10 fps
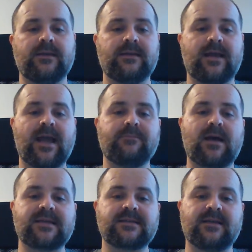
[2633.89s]
in a
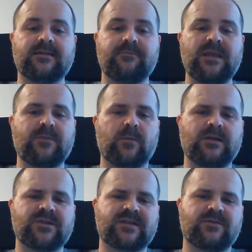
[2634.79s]
handbasket, people
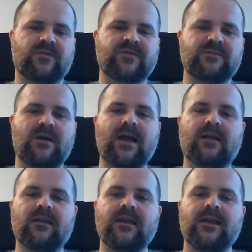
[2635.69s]
will just sort of
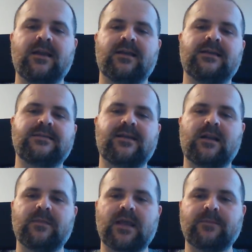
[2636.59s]
smile and
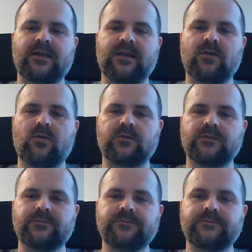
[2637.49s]
tell me I'm getting old.